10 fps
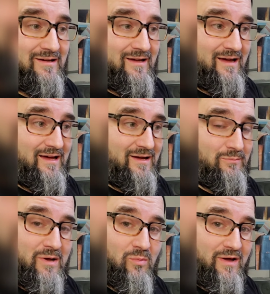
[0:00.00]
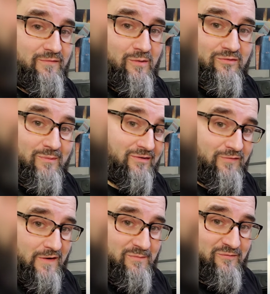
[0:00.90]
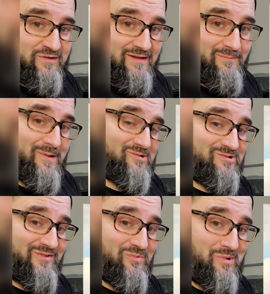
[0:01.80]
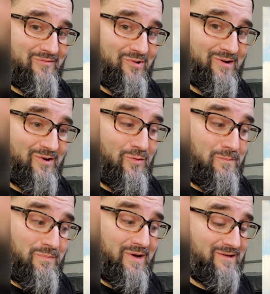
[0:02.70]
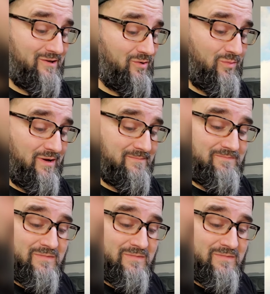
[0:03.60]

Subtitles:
my wife always makes fun of me for taking pictures of it wherever I go. But you know what?